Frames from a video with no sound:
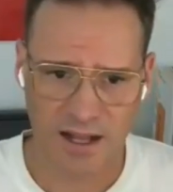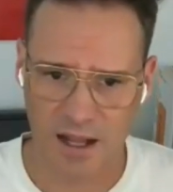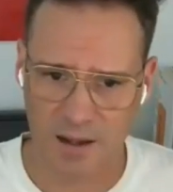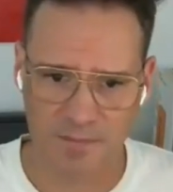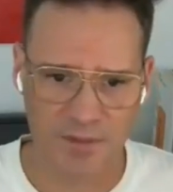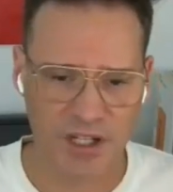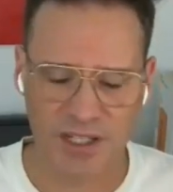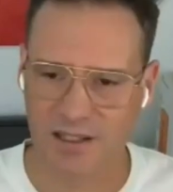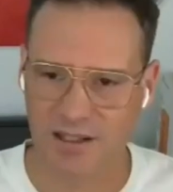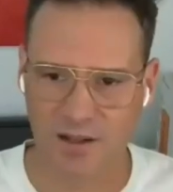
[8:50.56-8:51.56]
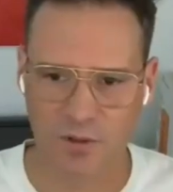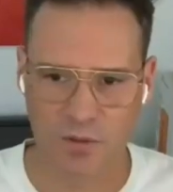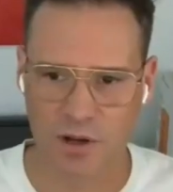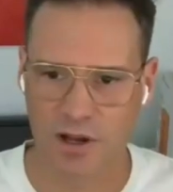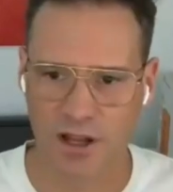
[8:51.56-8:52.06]
um, just
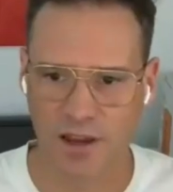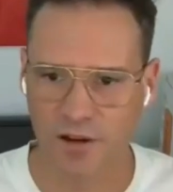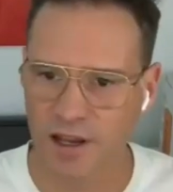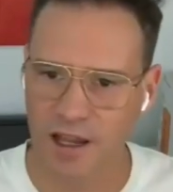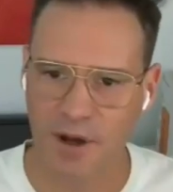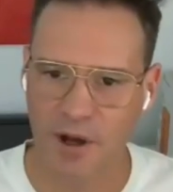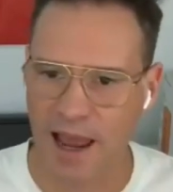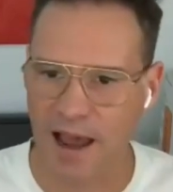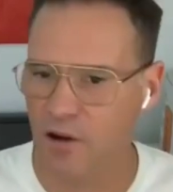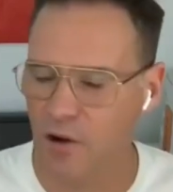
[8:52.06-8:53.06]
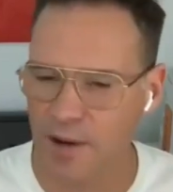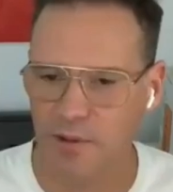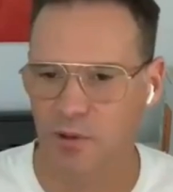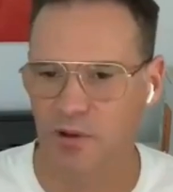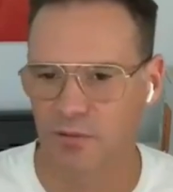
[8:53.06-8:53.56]
hearing about how
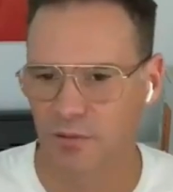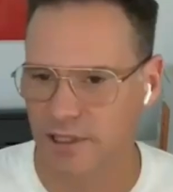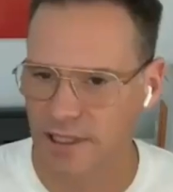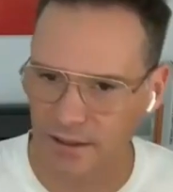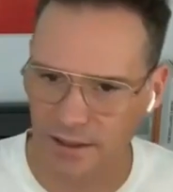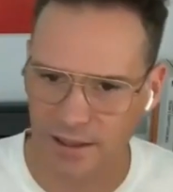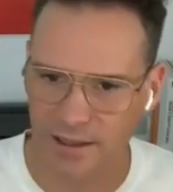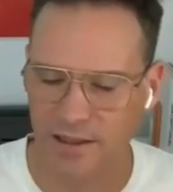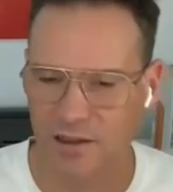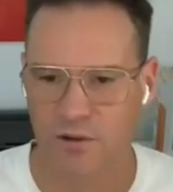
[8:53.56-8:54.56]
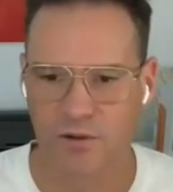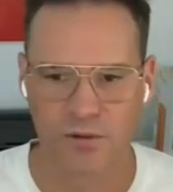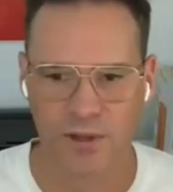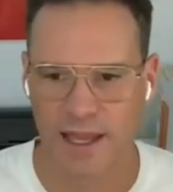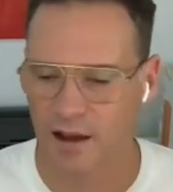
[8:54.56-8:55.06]
co-ops were resilient
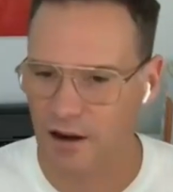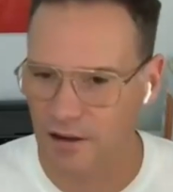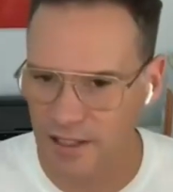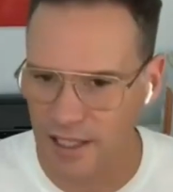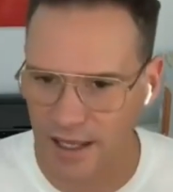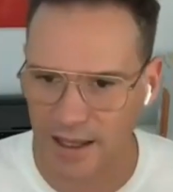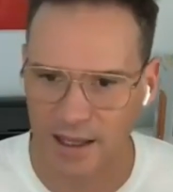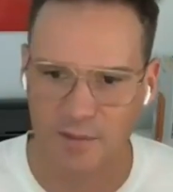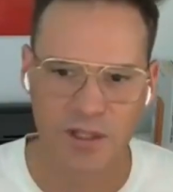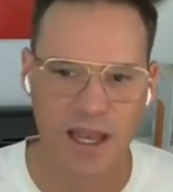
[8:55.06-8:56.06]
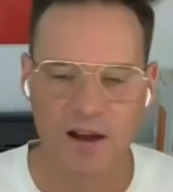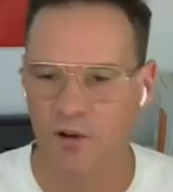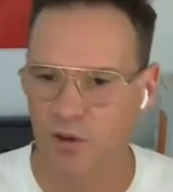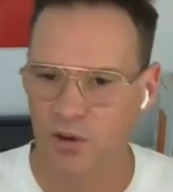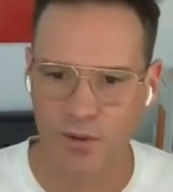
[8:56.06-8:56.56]
through like hard times
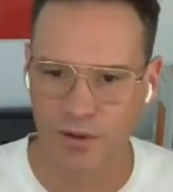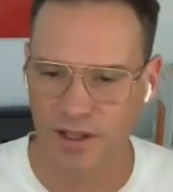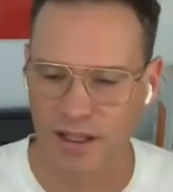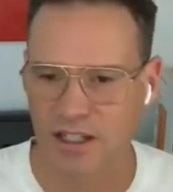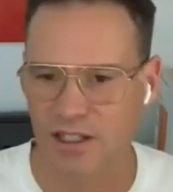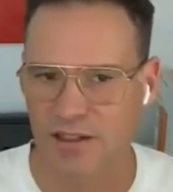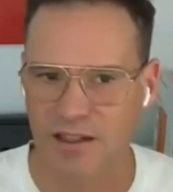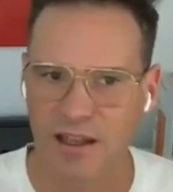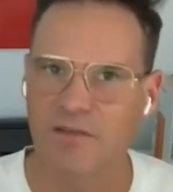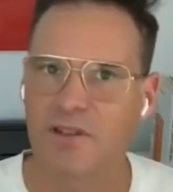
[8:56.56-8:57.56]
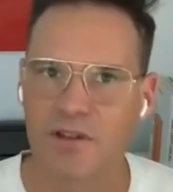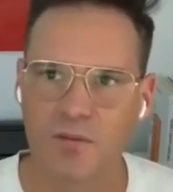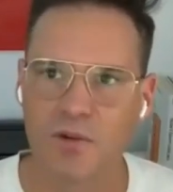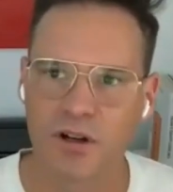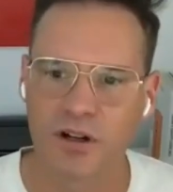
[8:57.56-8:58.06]
how there were it just gives
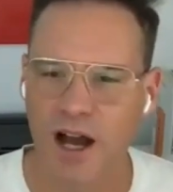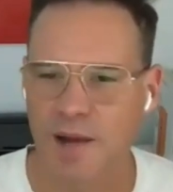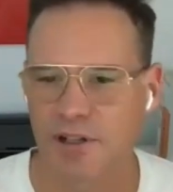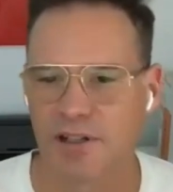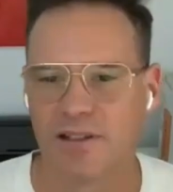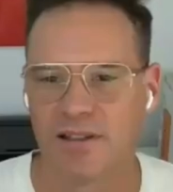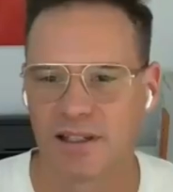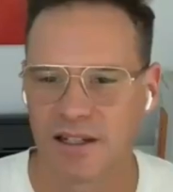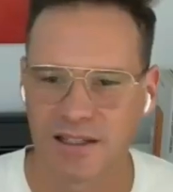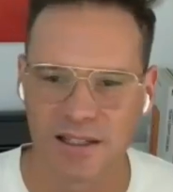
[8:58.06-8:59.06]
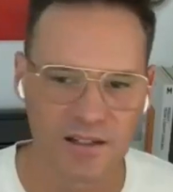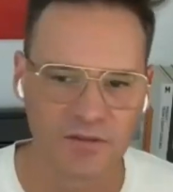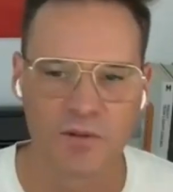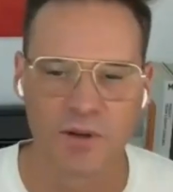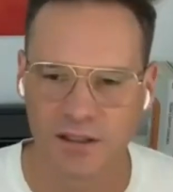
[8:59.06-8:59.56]
you more options and it's a
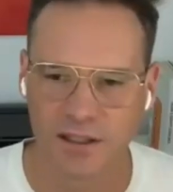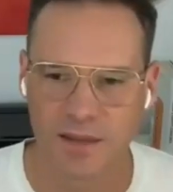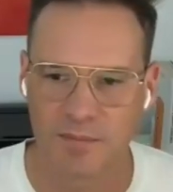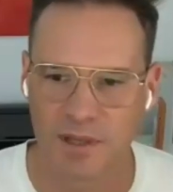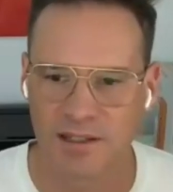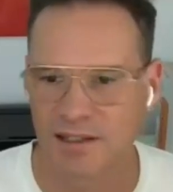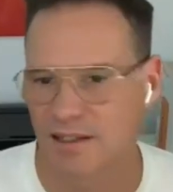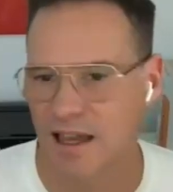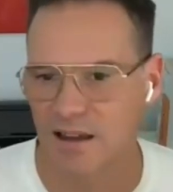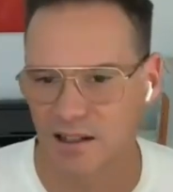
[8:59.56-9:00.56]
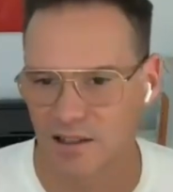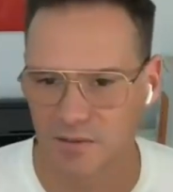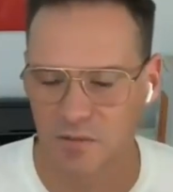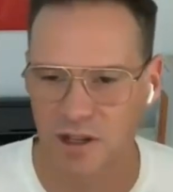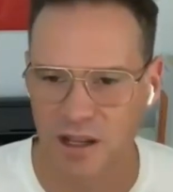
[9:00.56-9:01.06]
different way to look at business that
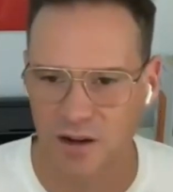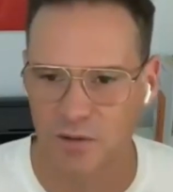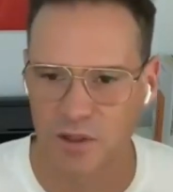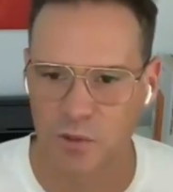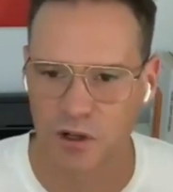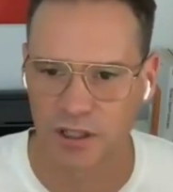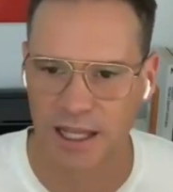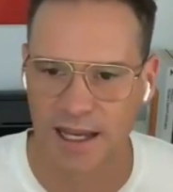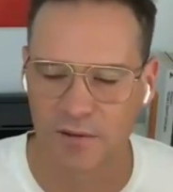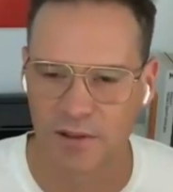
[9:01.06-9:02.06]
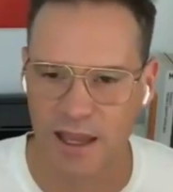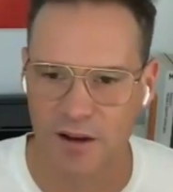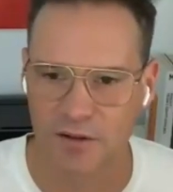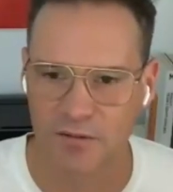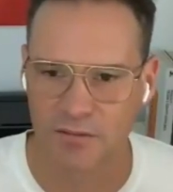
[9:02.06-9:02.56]
just kind of was more in line with
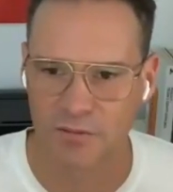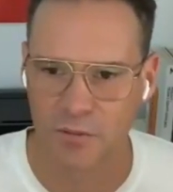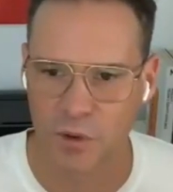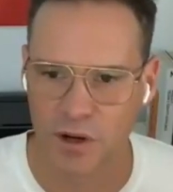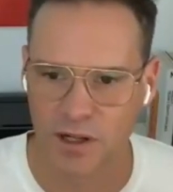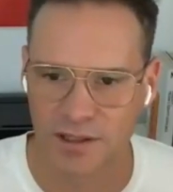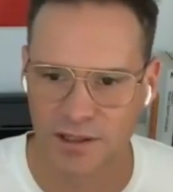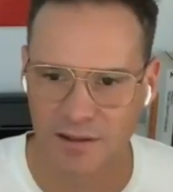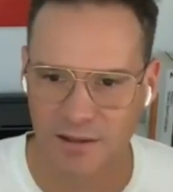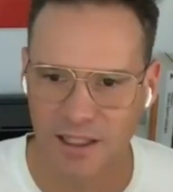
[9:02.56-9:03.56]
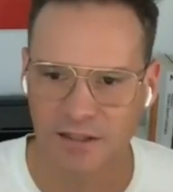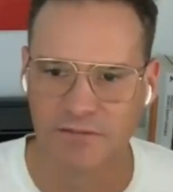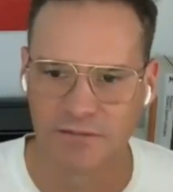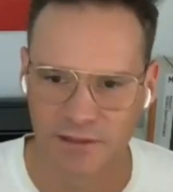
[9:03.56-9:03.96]
how we wanted to live